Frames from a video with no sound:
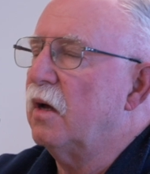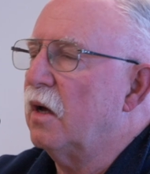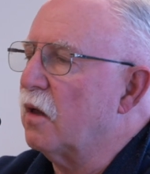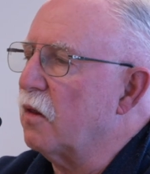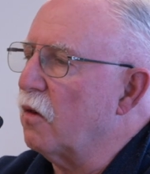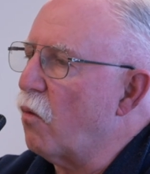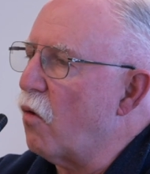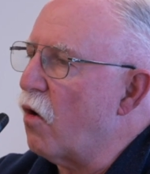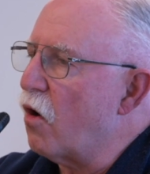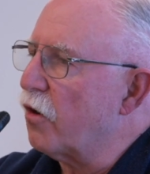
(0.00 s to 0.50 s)

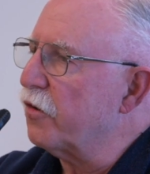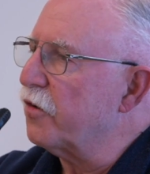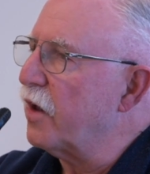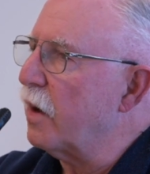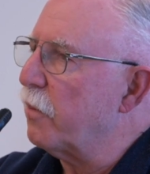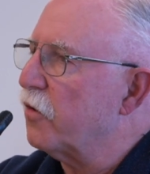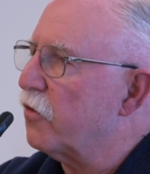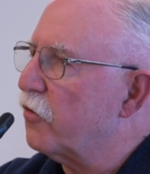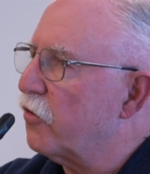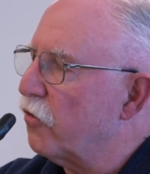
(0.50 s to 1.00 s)
The water
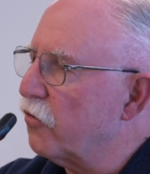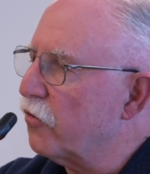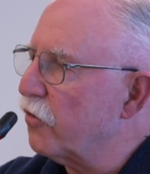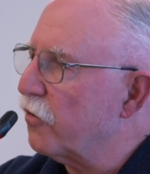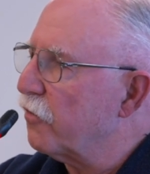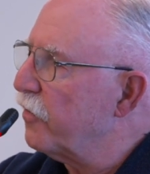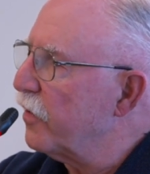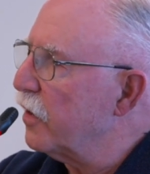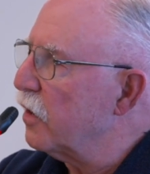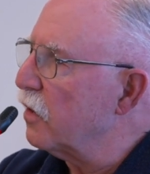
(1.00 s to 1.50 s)
temperatures
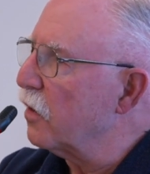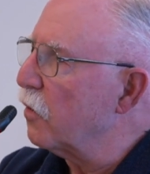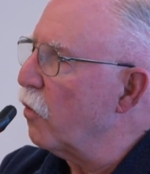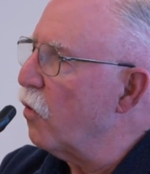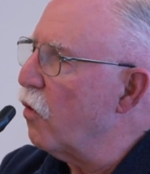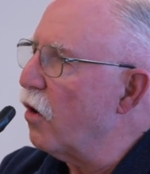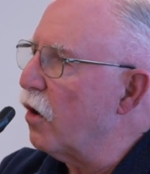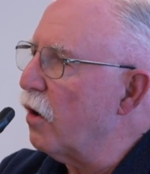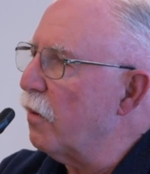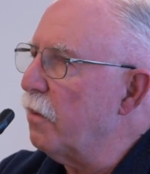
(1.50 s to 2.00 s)
are fairly
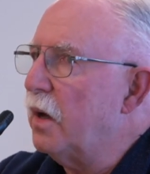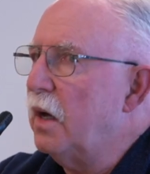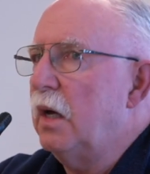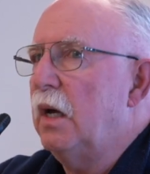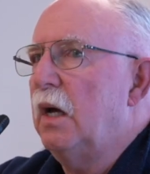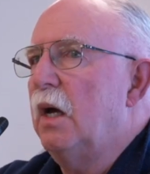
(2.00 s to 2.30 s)
warm.